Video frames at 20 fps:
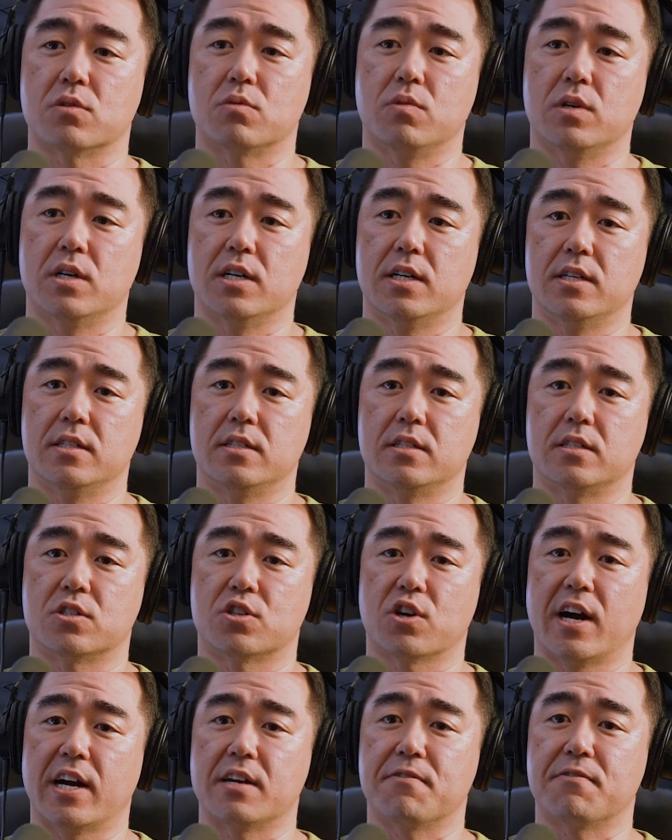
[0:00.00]
was
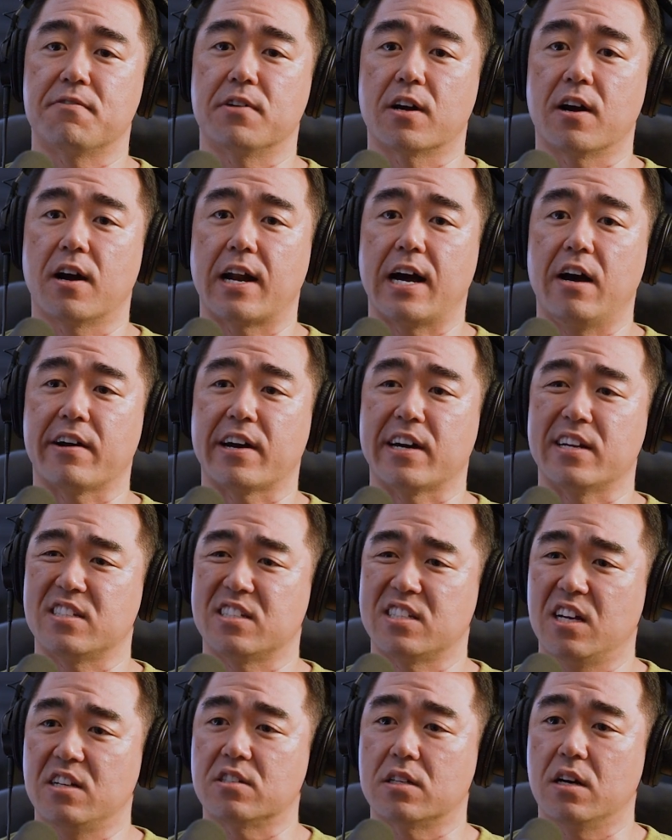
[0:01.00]
trying to figure out how can I
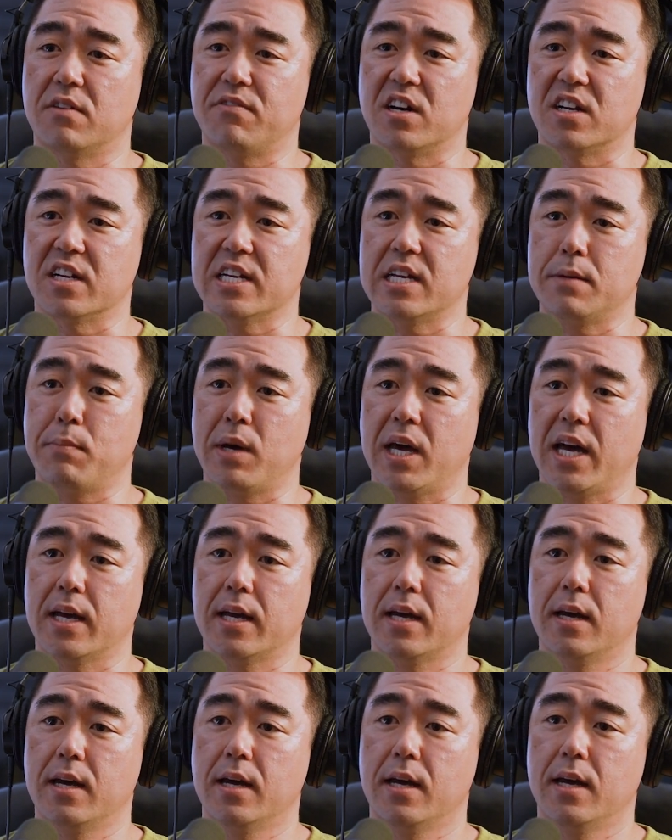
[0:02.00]
sell stuff on eBay,
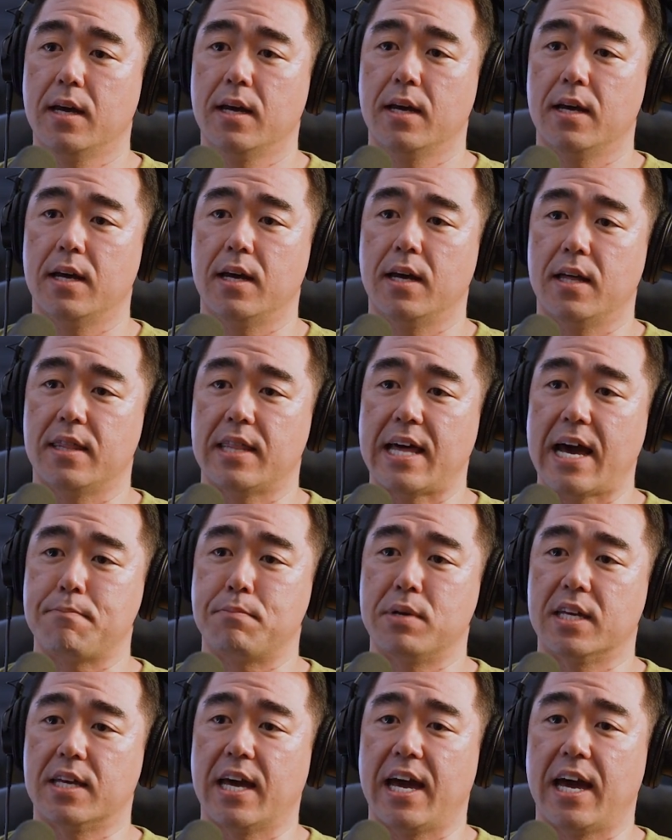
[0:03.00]
and that
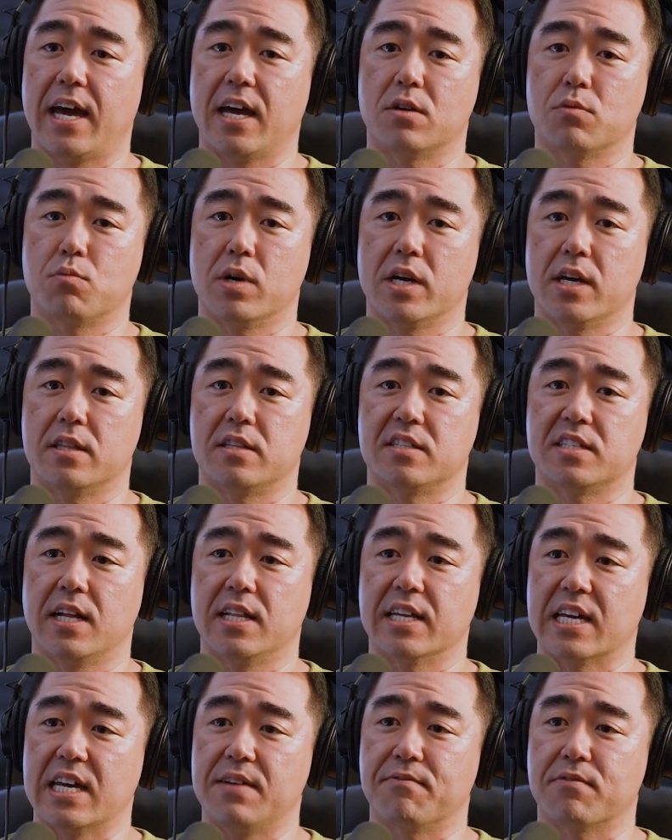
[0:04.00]
began with
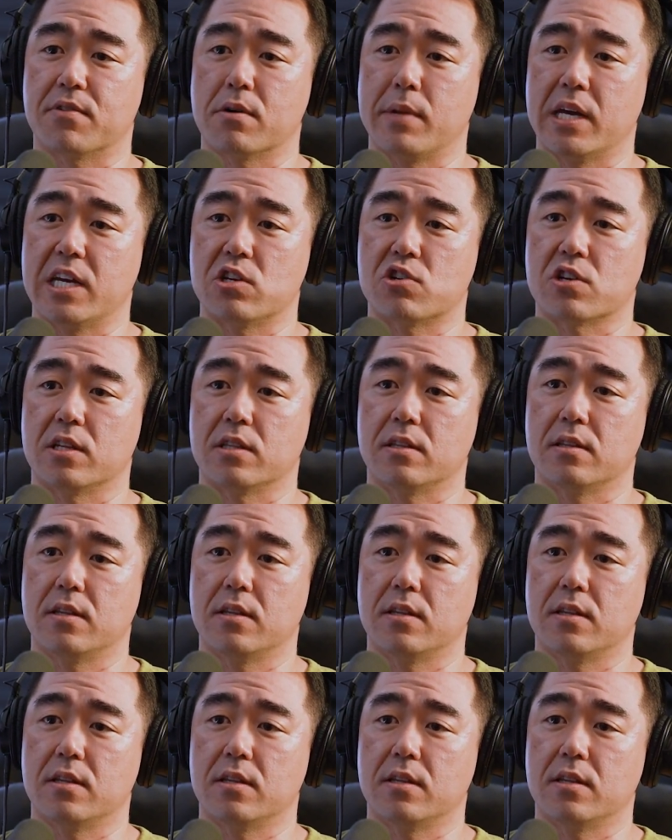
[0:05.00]
selling information.